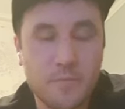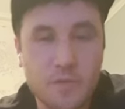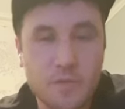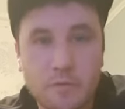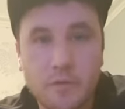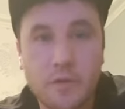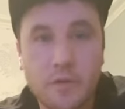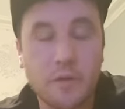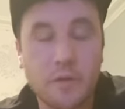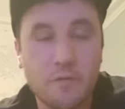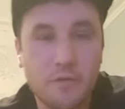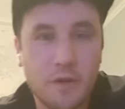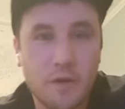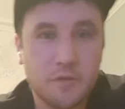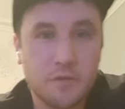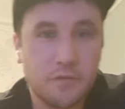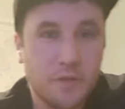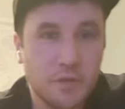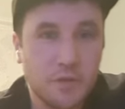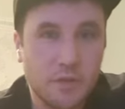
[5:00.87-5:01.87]
So if there are any
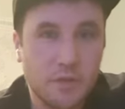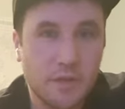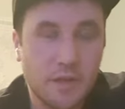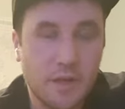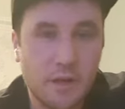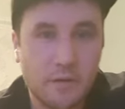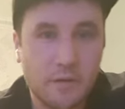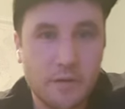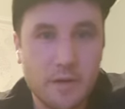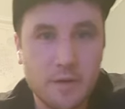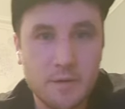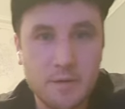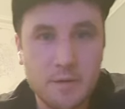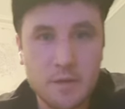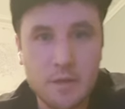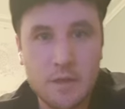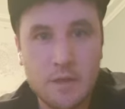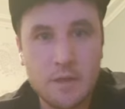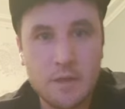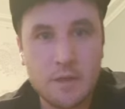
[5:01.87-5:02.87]
fresh fish in the area,
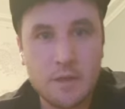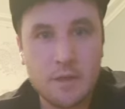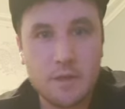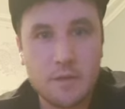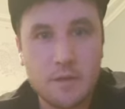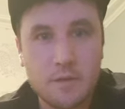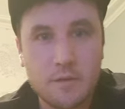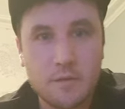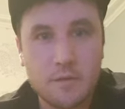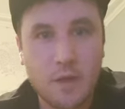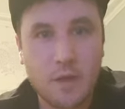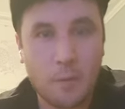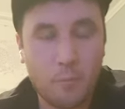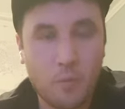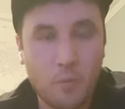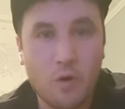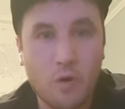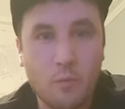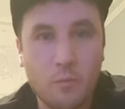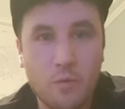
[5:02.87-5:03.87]

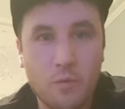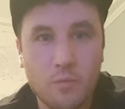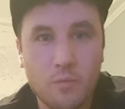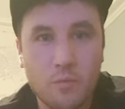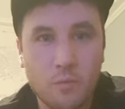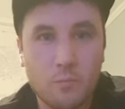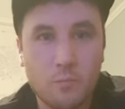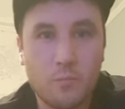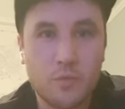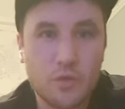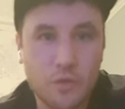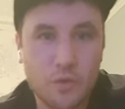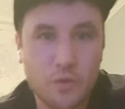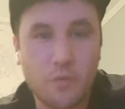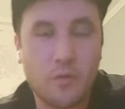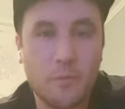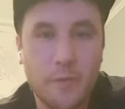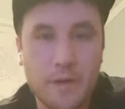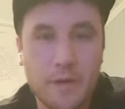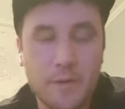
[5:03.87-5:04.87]
that blob will
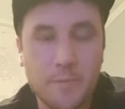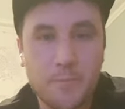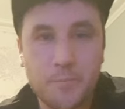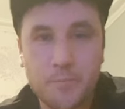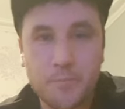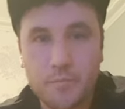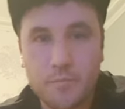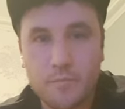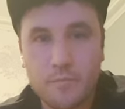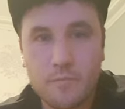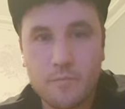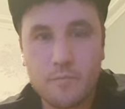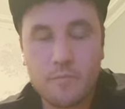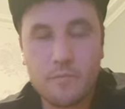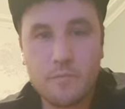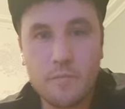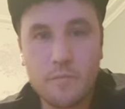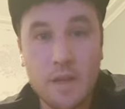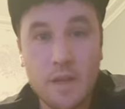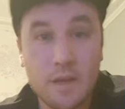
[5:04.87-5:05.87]
draw them in
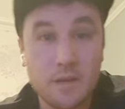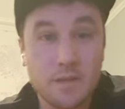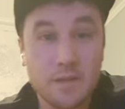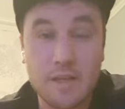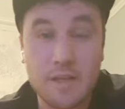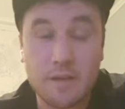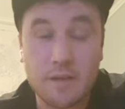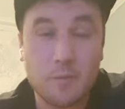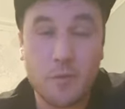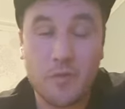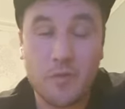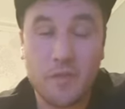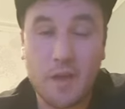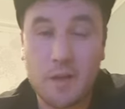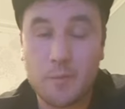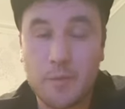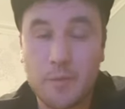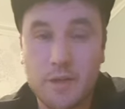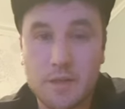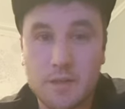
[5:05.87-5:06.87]
and take them on
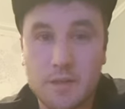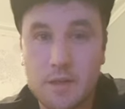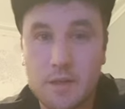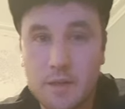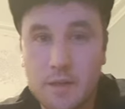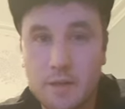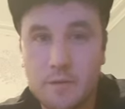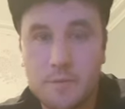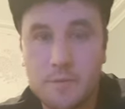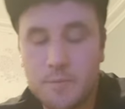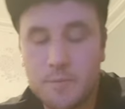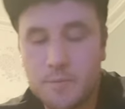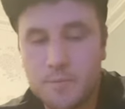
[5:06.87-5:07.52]
that, basically.